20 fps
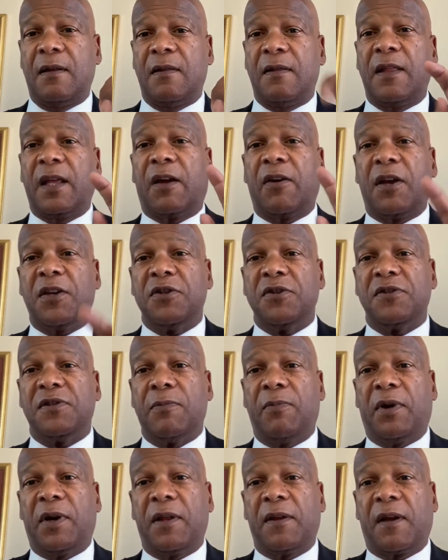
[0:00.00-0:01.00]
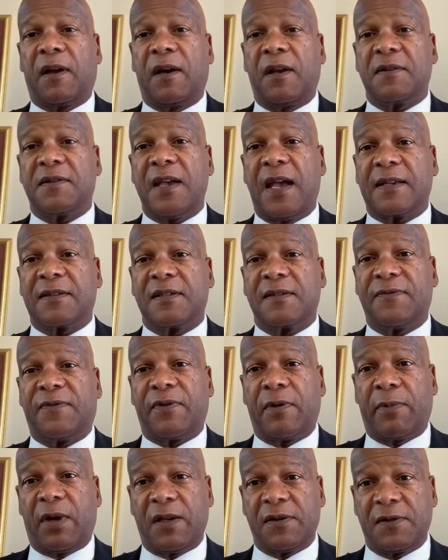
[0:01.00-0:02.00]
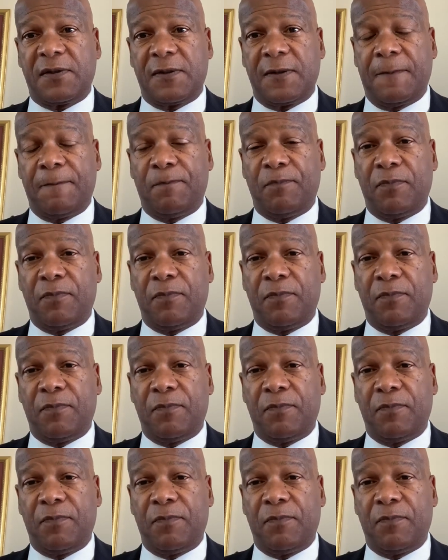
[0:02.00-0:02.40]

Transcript: they're going to use the money they're going to tax from us.